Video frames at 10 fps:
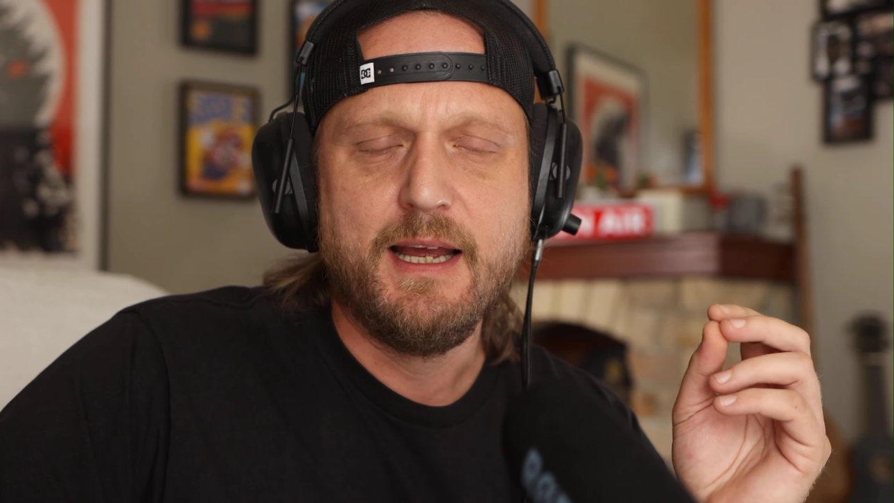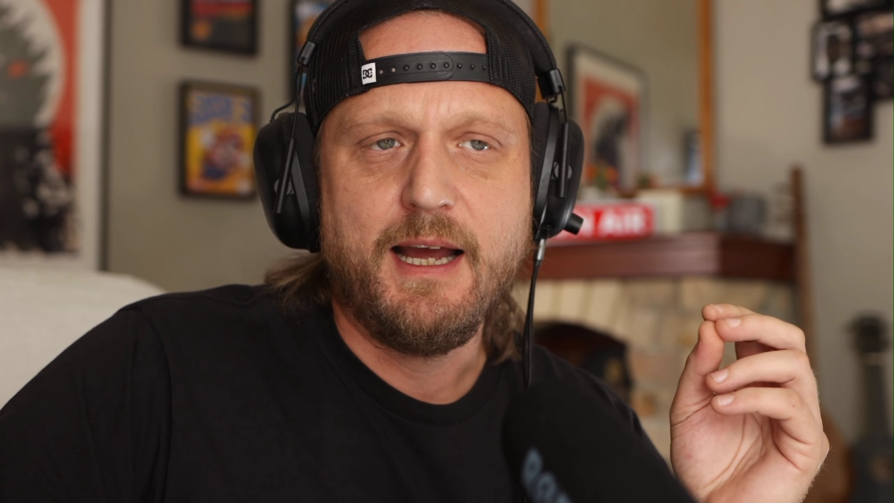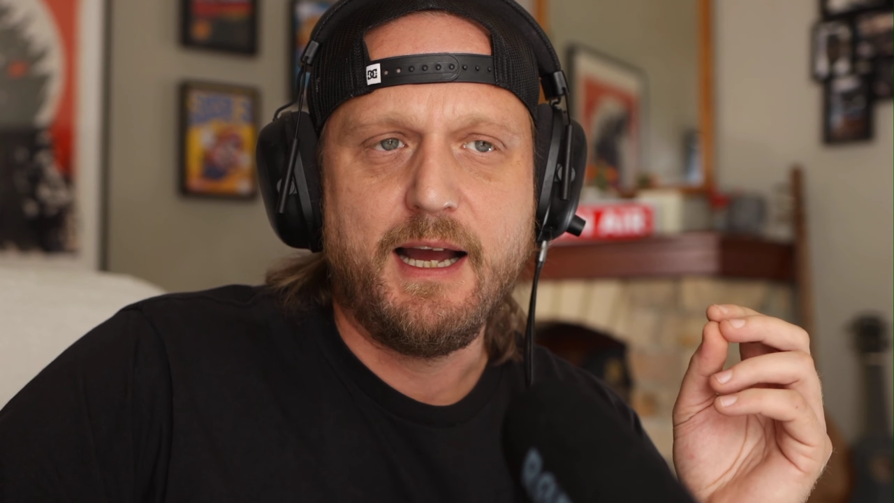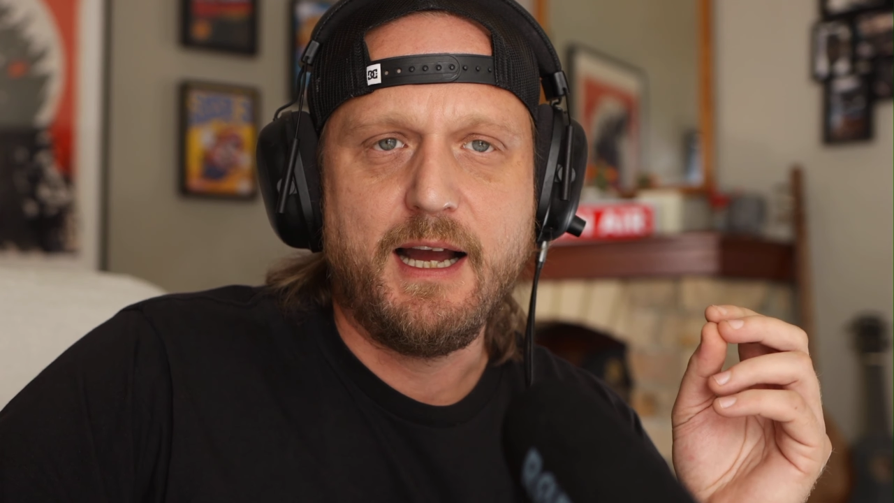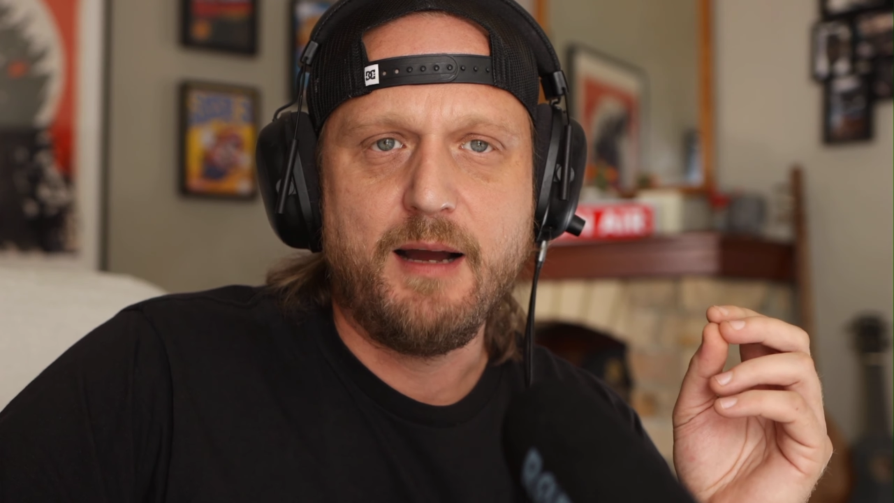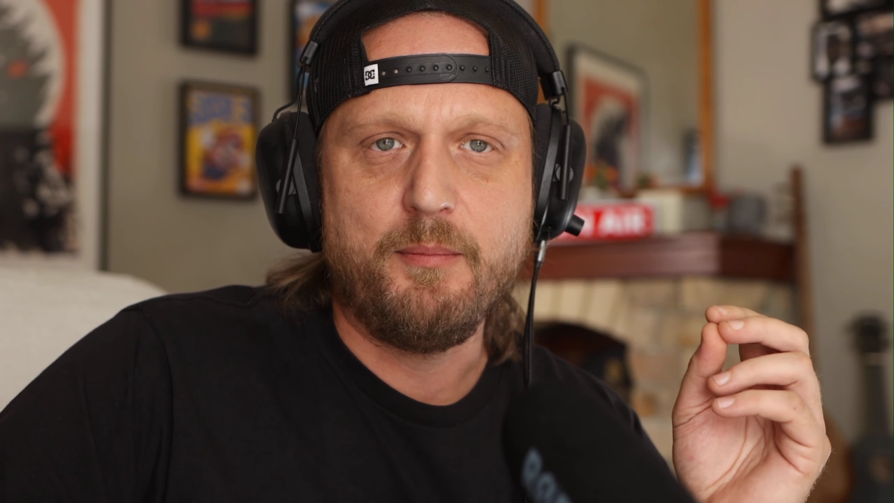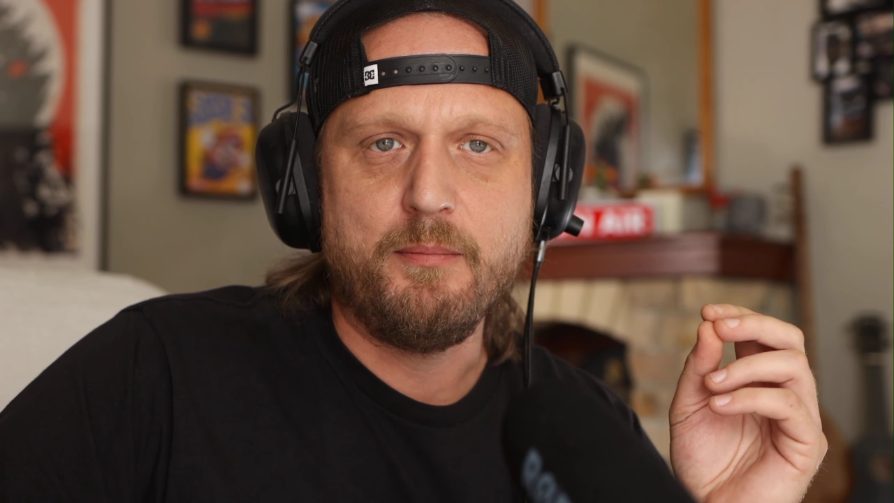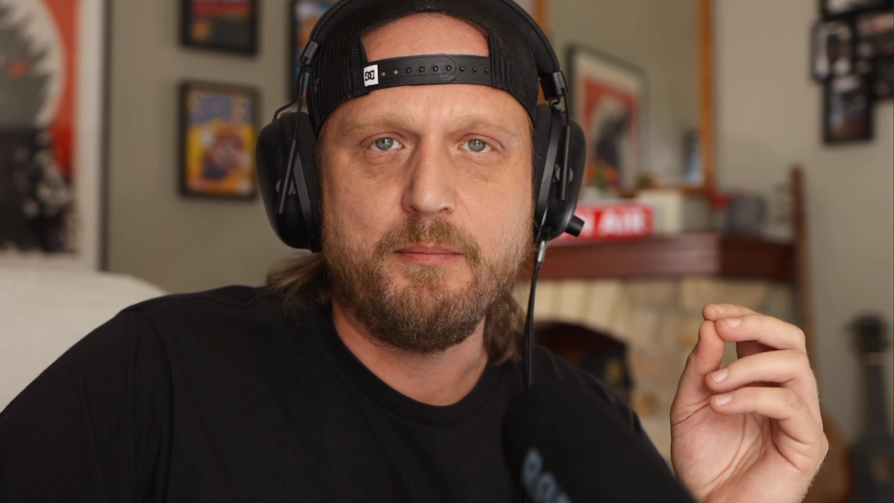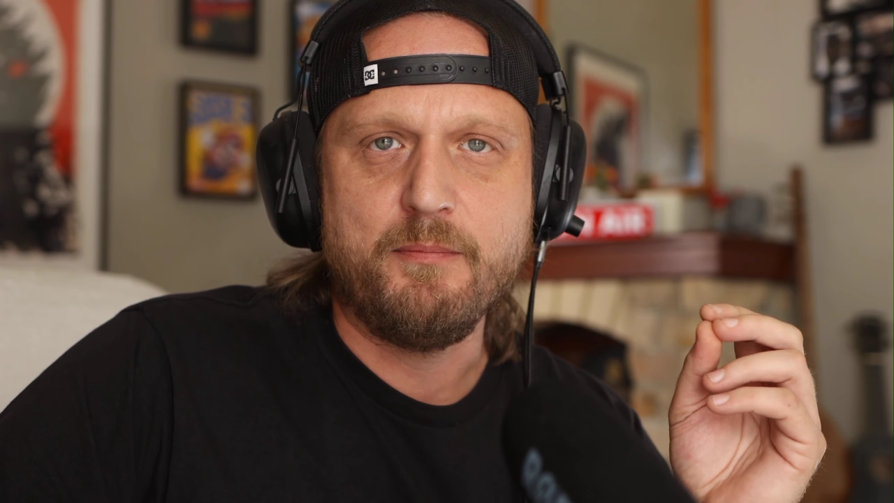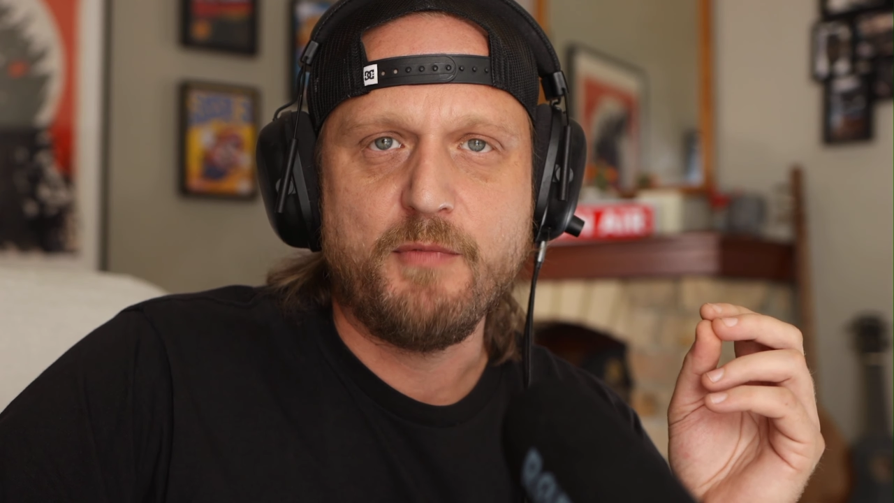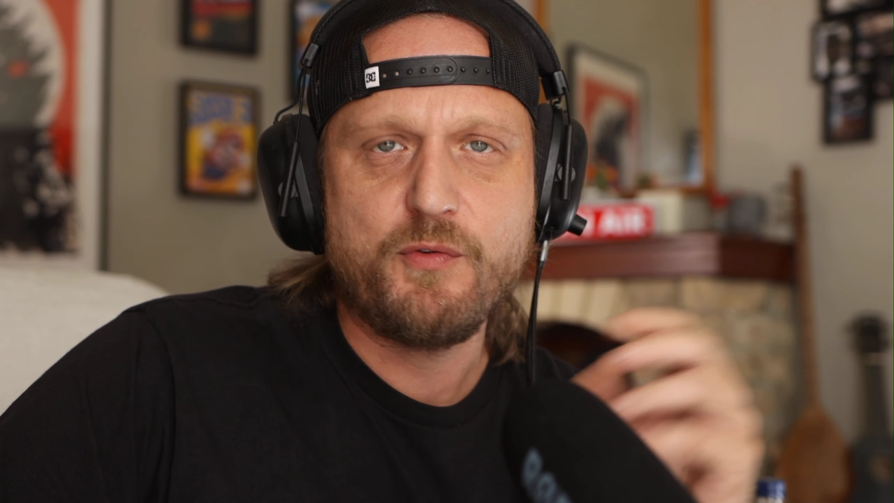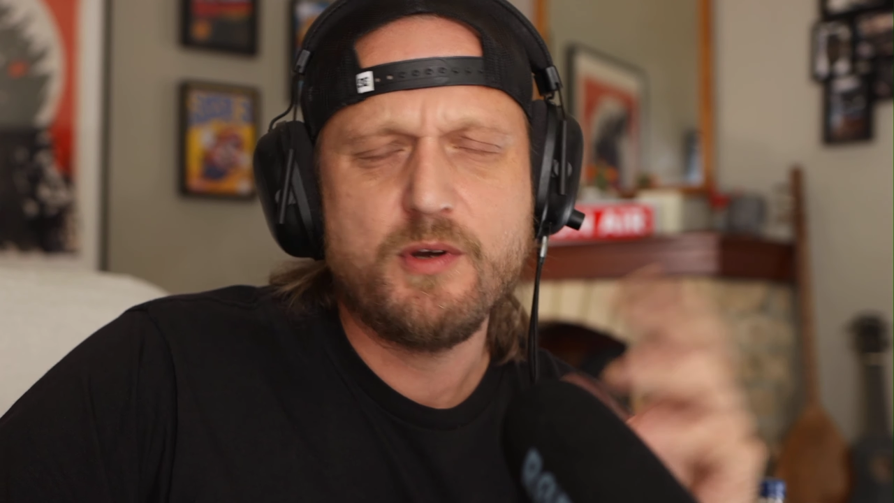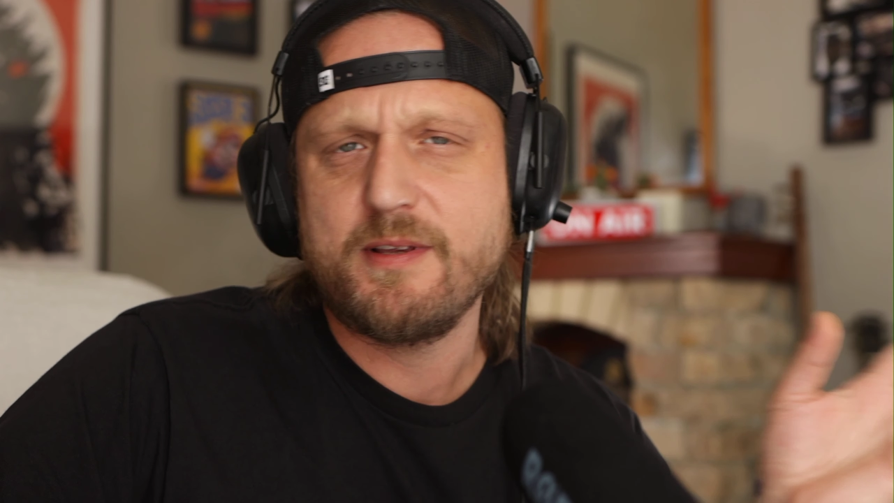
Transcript: Of course,